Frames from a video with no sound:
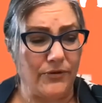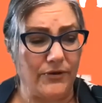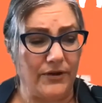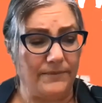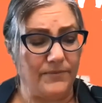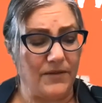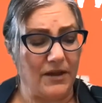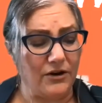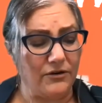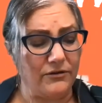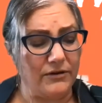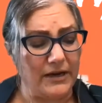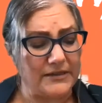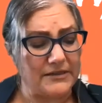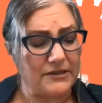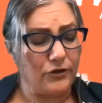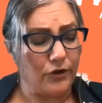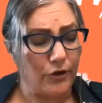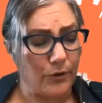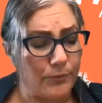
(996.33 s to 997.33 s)
it. It creates a
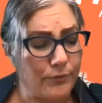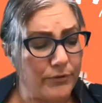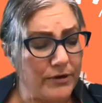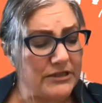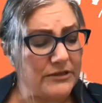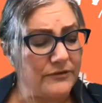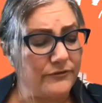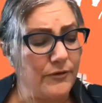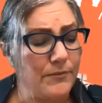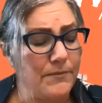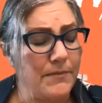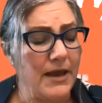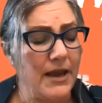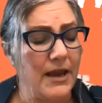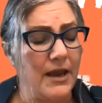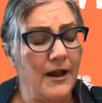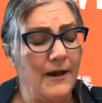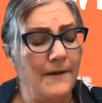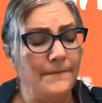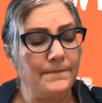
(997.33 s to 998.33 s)
lot of pressure for
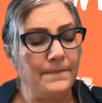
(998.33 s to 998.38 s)
me.